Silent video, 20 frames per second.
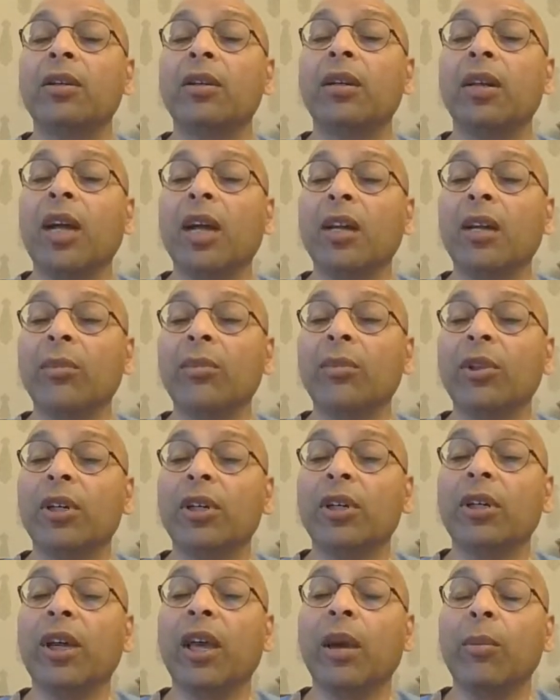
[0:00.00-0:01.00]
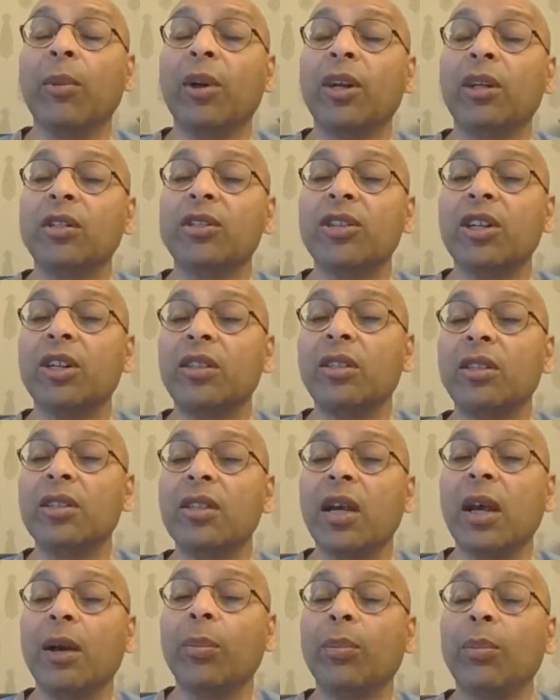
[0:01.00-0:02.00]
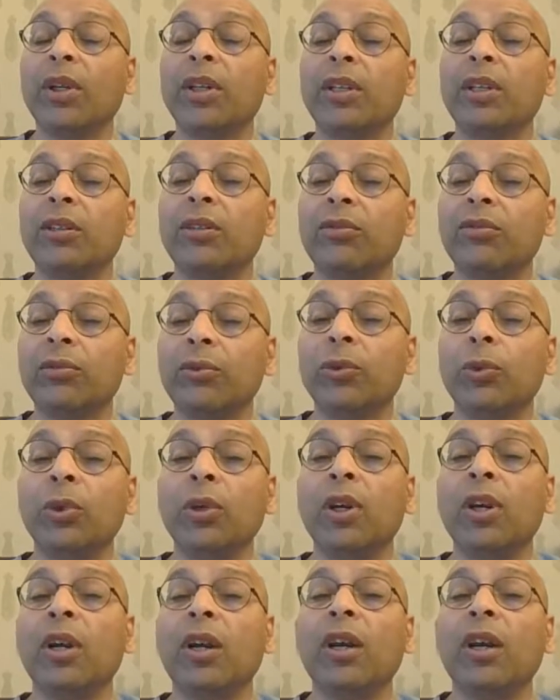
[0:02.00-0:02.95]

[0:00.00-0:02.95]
a lot of the chemical changes happen in the food,